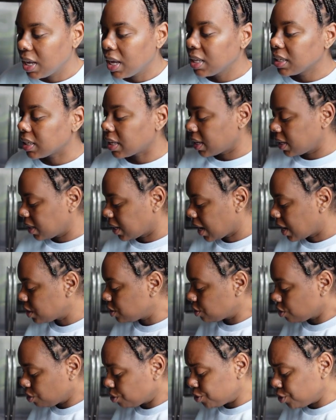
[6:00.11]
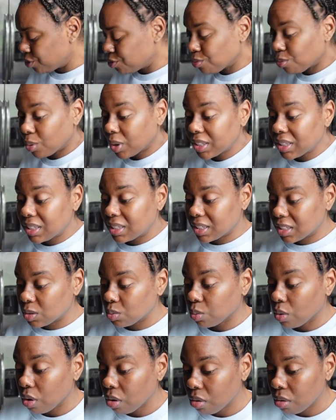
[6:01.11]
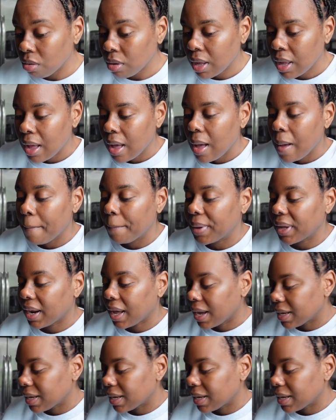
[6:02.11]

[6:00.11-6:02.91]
Like, I know you want this role, but